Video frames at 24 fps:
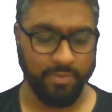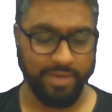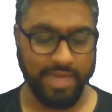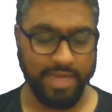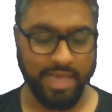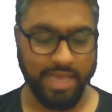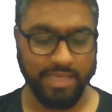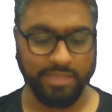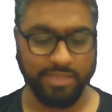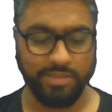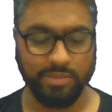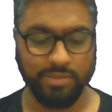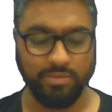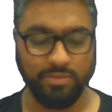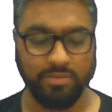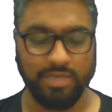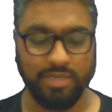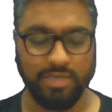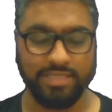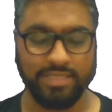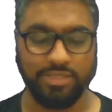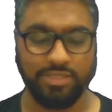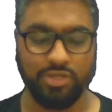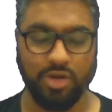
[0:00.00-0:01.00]
else who
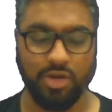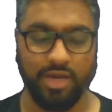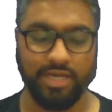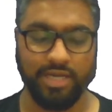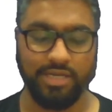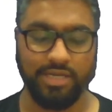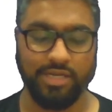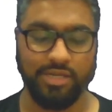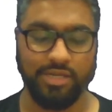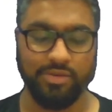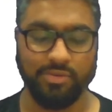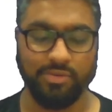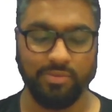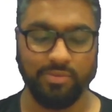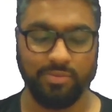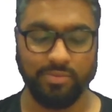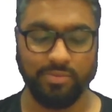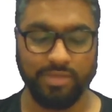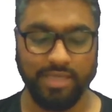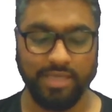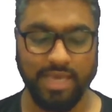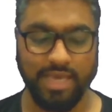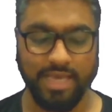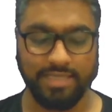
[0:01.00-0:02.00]
has joined new,
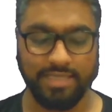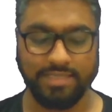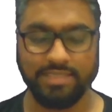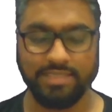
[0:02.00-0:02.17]
yes,